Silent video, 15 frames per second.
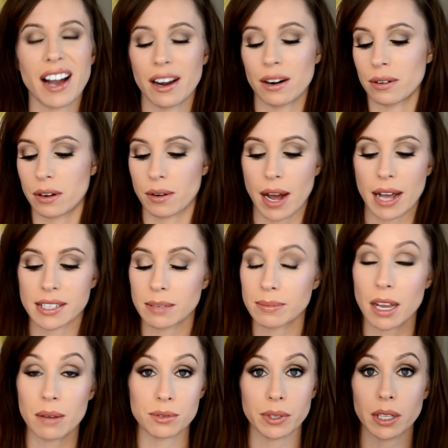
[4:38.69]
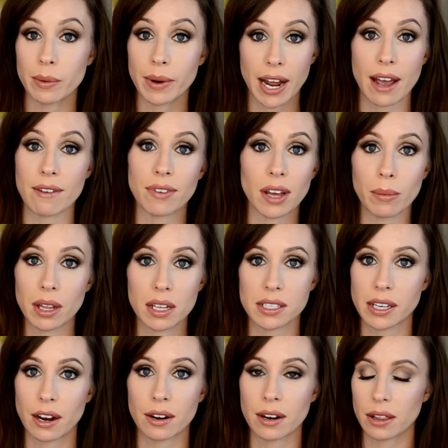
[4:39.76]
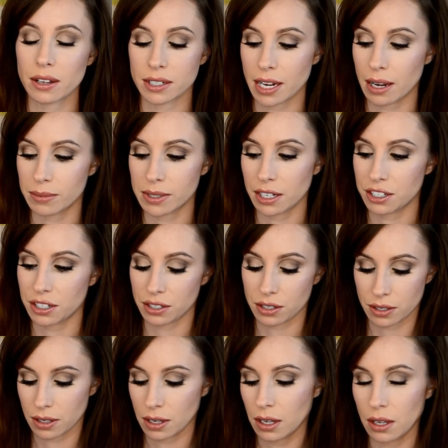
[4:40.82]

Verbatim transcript: I don't know. I sometimes really want to have fabulous hair and other times I just,